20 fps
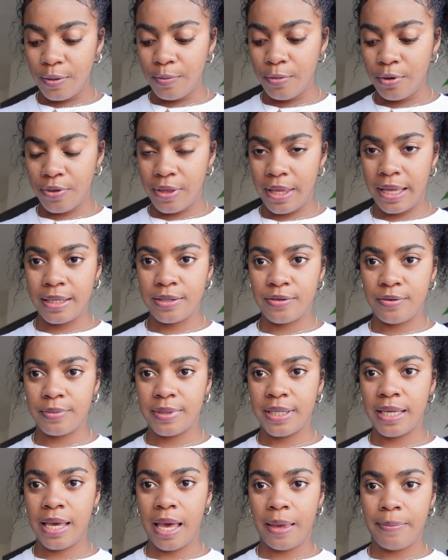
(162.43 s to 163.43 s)
more things from
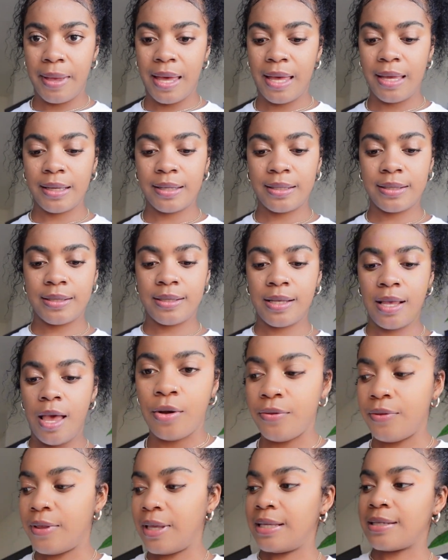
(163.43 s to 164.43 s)
TK Maxx.
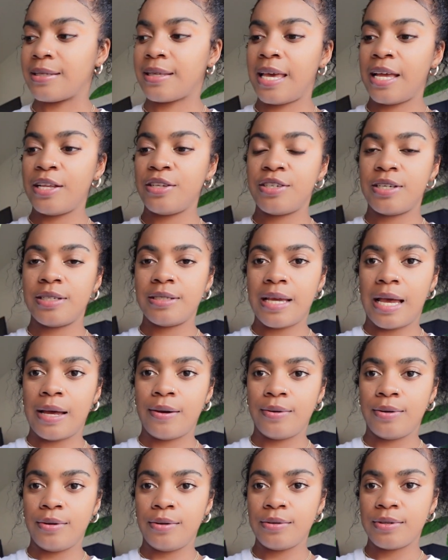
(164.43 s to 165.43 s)
Got these kitchen
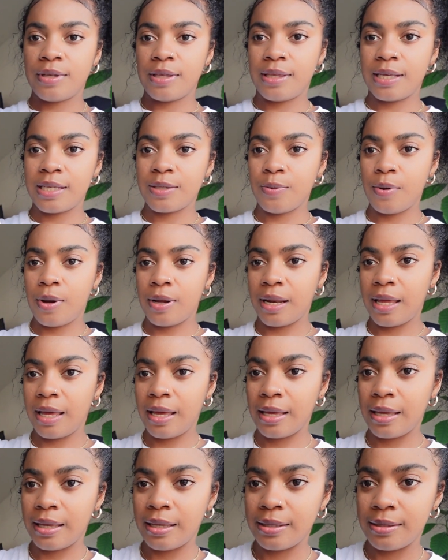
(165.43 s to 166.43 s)
towels. This one
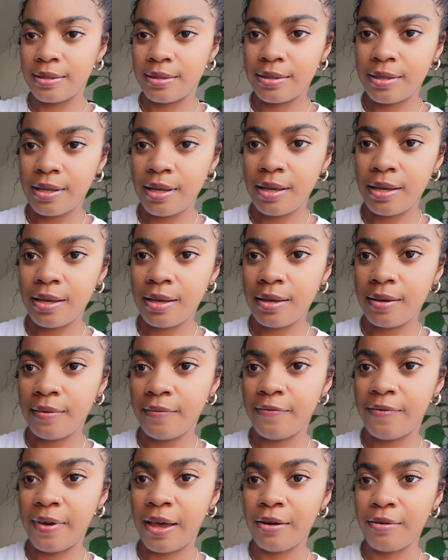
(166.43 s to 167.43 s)
is
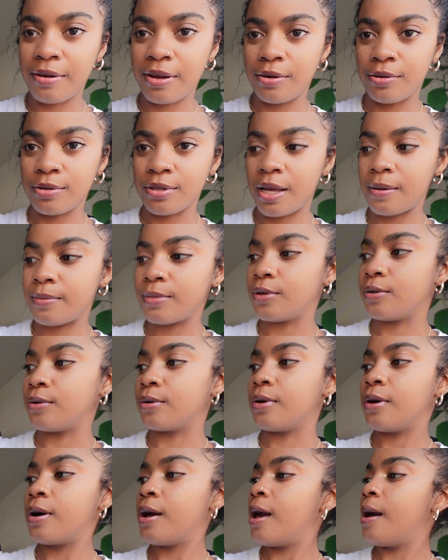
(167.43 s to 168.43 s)
very
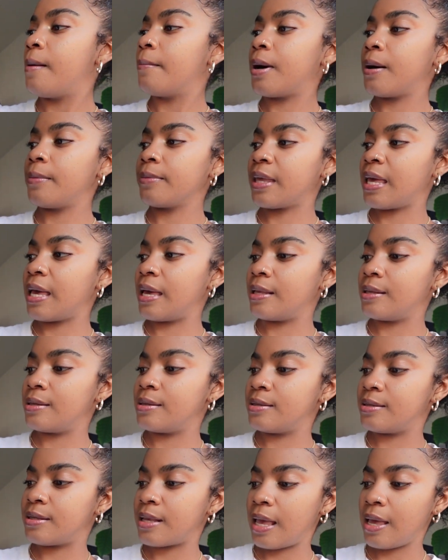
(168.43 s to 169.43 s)
autumnal.
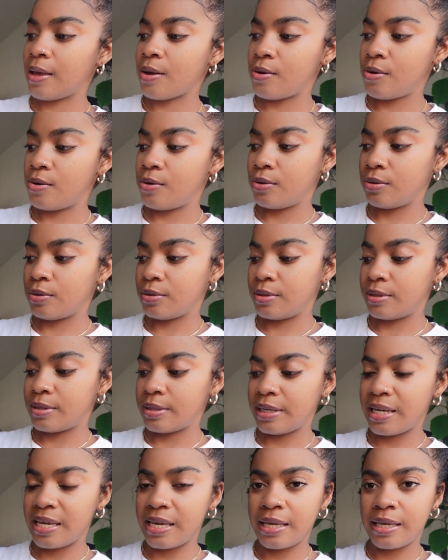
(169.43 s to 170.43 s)
Pumpkins, acorns,
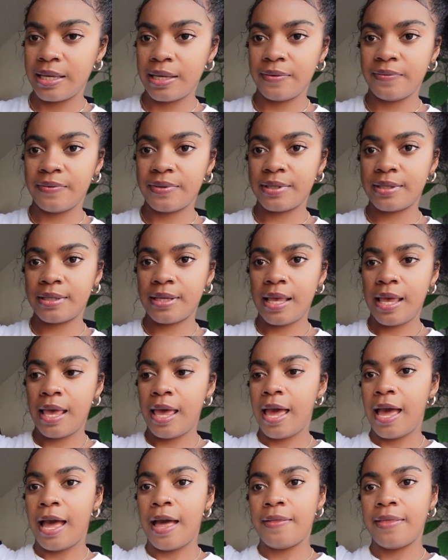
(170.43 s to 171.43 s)
leaves,
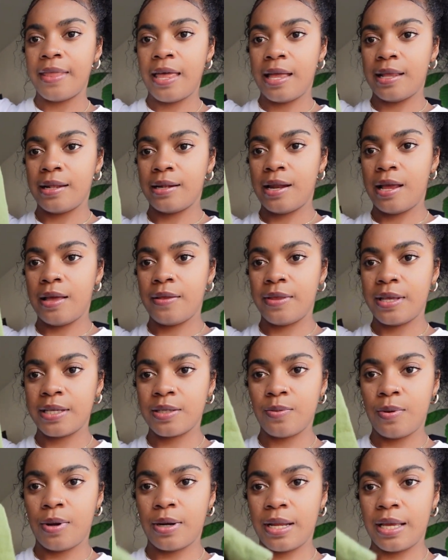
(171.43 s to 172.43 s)
and then
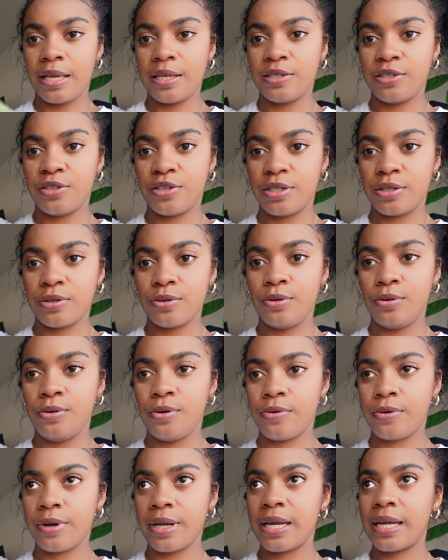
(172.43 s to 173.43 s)
this one is just all
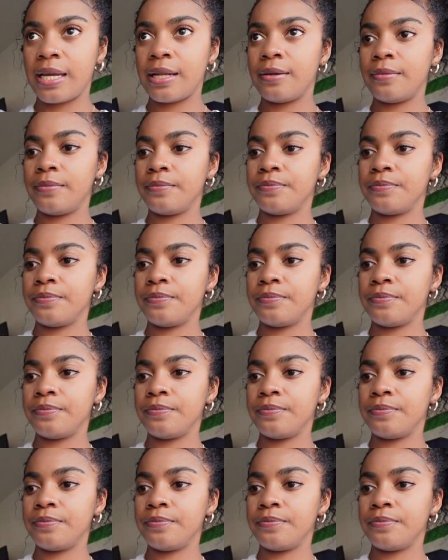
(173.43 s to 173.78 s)
green.